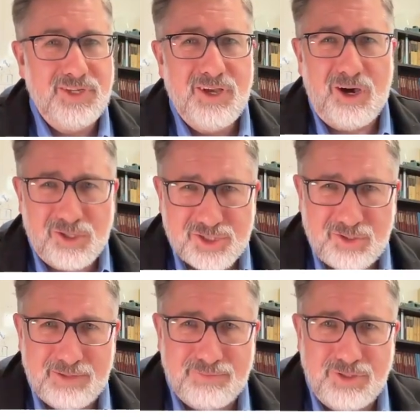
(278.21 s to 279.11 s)
Also,
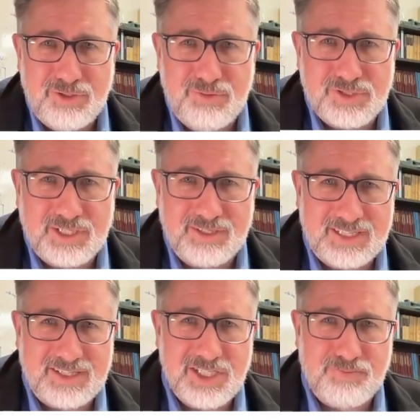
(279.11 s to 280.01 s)
I'm using, at
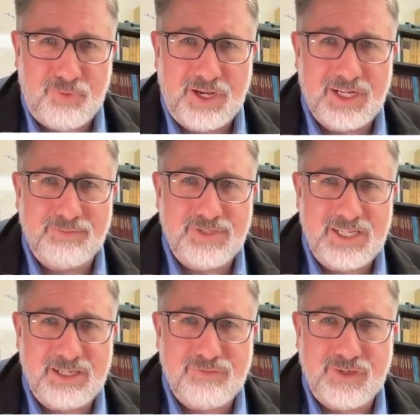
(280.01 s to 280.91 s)
this point, I'm
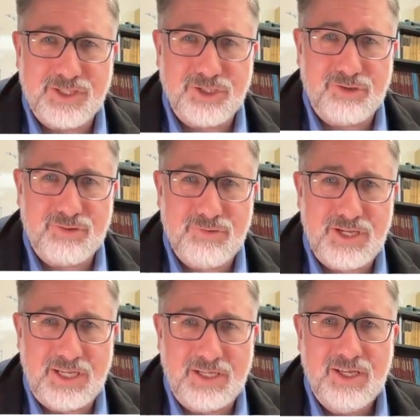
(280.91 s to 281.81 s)
taking function
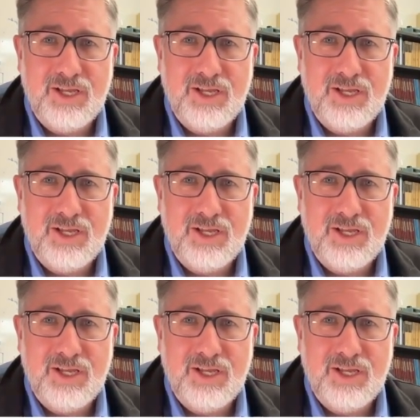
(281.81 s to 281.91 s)
three,